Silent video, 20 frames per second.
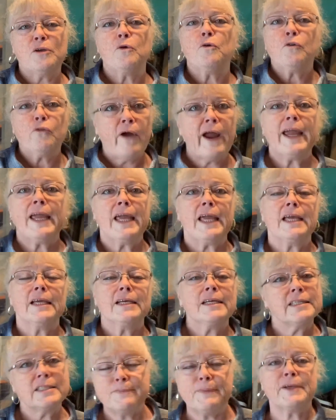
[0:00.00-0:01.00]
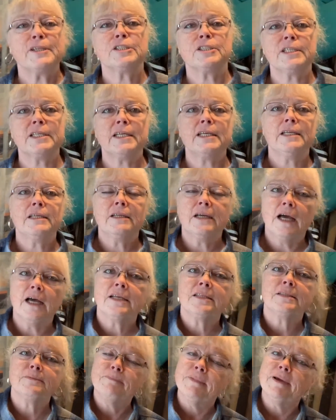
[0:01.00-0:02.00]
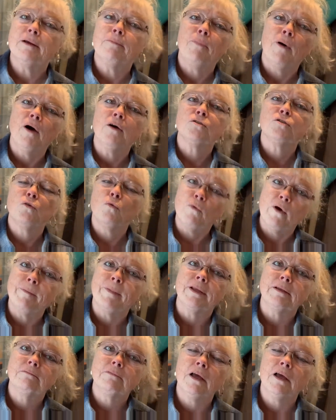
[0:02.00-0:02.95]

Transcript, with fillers: cranky, especially us menopausal women.